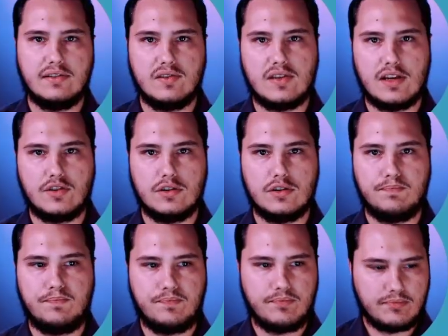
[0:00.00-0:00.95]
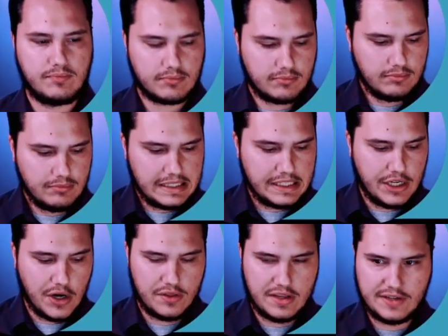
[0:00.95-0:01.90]
session.
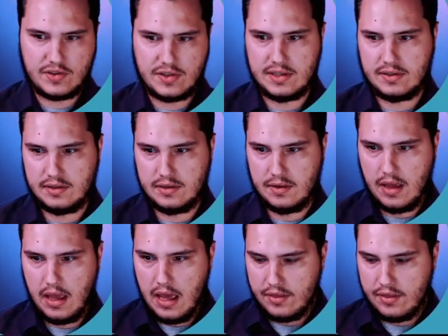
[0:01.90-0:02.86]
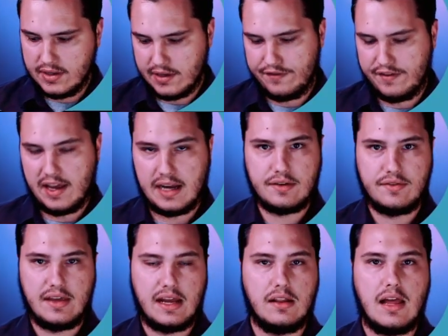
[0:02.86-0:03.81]
There's this effect
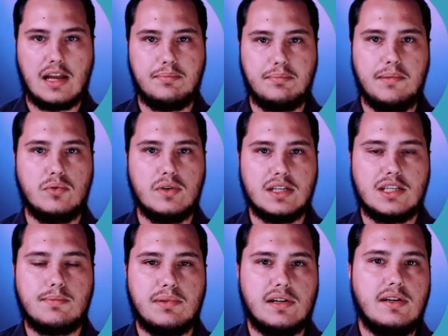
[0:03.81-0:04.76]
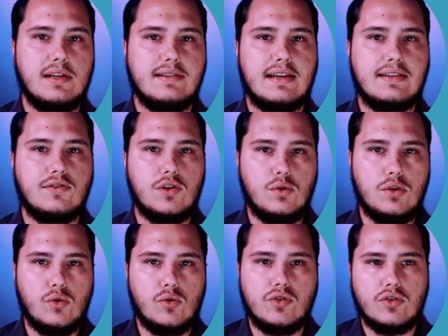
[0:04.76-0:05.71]
that a lot of people experience as new
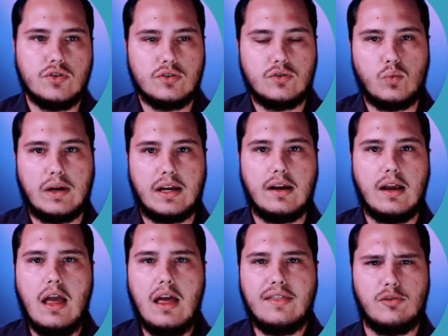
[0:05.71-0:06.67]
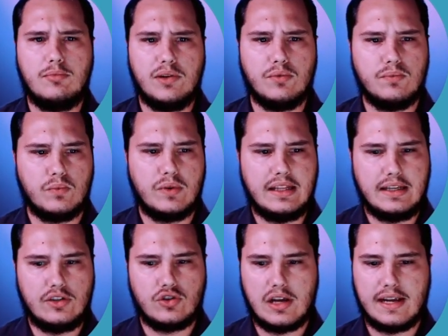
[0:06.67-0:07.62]
users, where they'll be really
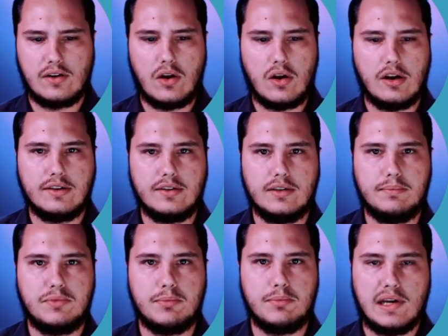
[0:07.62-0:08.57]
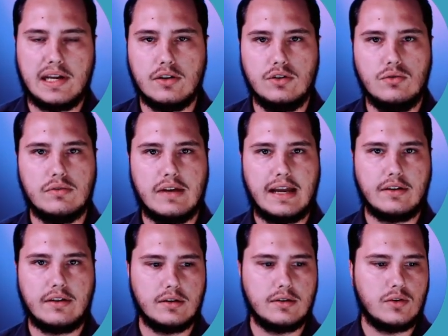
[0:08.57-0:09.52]
trying hard to break a new
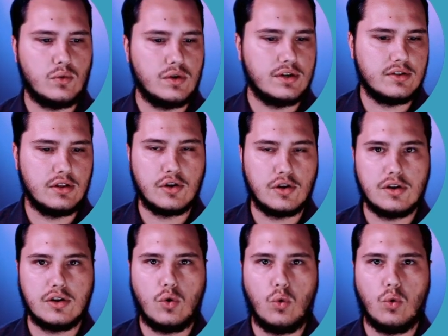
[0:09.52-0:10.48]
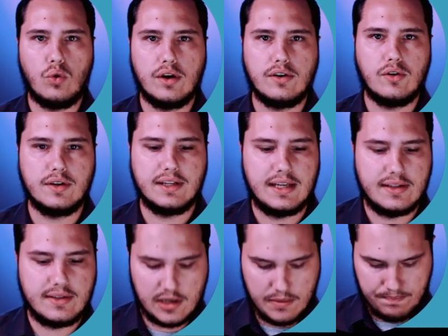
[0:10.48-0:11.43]
record or to learn a chord or to get
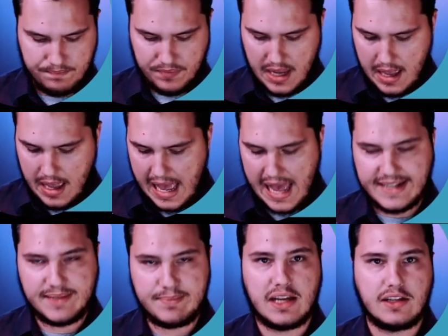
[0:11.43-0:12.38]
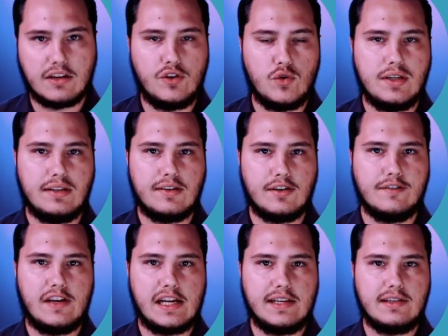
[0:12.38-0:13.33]
some aspect of using their
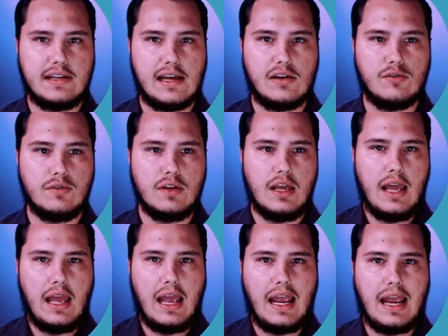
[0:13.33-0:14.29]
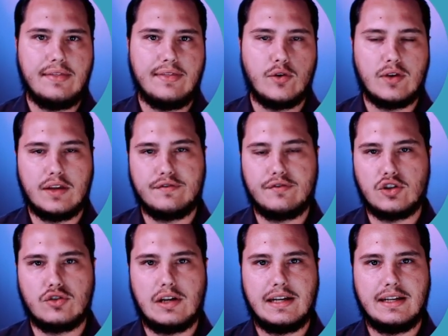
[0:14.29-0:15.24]
device down, and they'll get
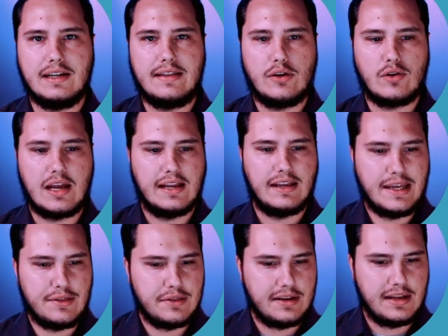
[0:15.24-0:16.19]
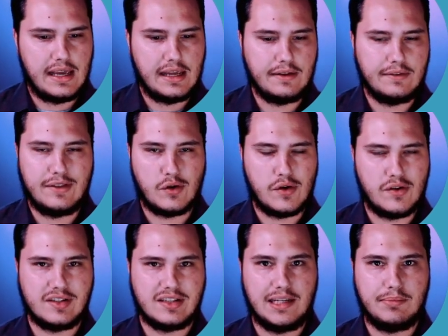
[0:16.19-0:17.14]
frustrated. They'll kind of end the day, they'll go to
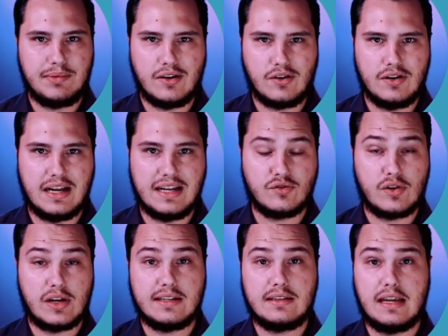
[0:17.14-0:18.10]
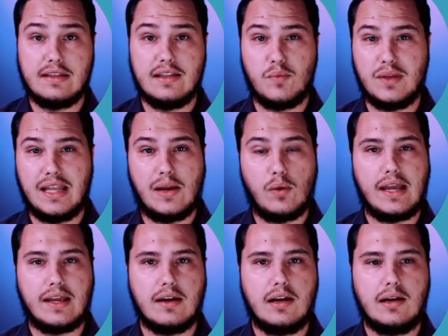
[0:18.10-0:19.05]
sleep, get a good night's rest, and then when they
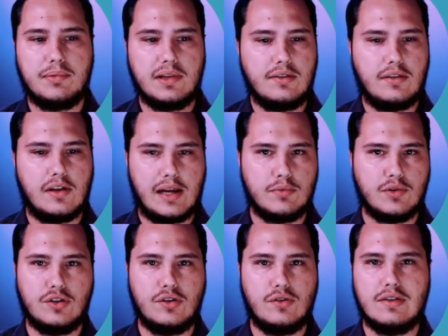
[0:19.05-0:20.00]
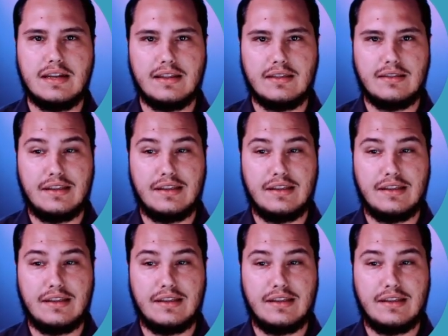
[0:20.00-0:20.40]
wake up, they're able to do the